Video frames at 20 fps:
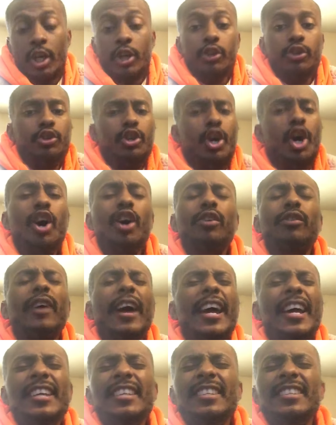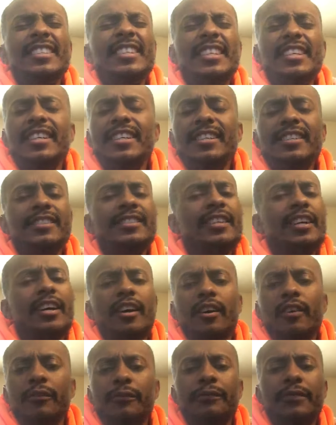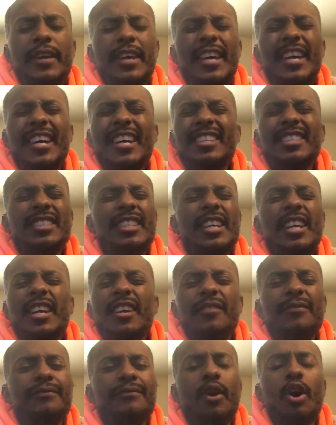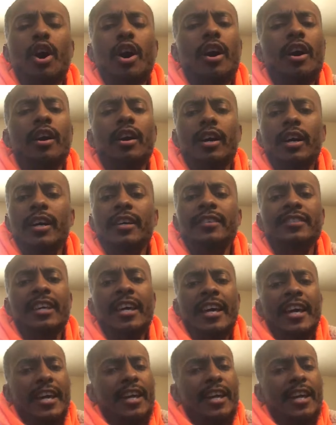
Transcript: Your grace is sufficient for us,